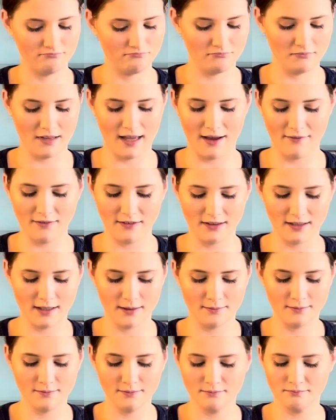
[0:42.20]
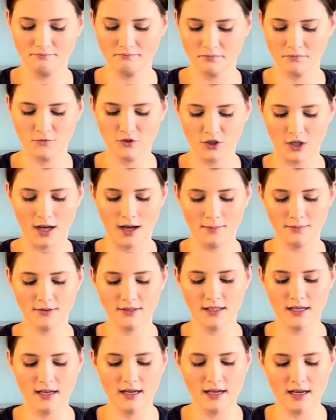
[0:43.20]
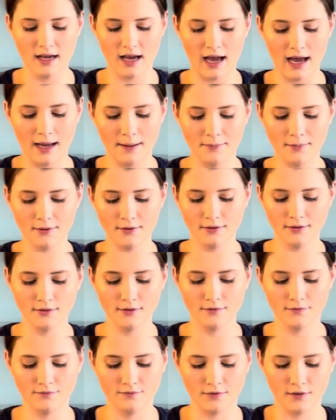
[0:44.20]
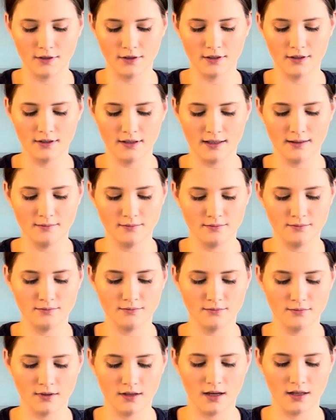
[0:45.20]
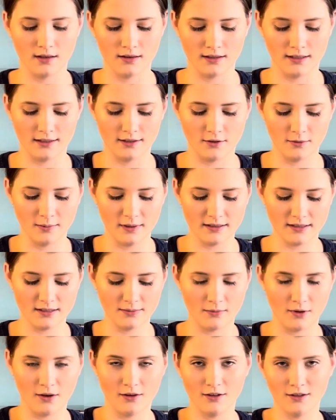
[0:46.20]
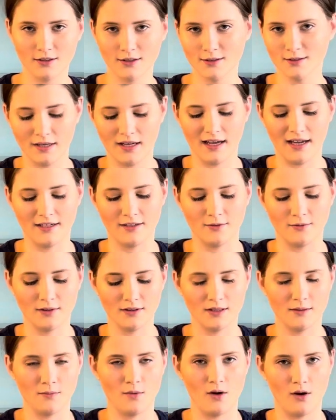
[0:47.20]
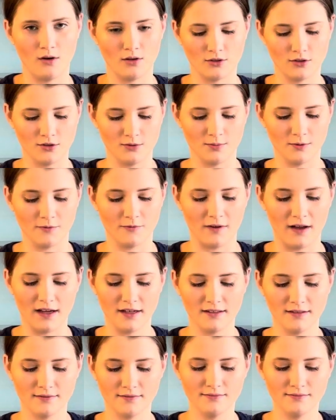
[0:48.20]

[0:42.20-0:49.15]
having them chopped. I prefer them a little bit smaller, but I don't want them all super fine.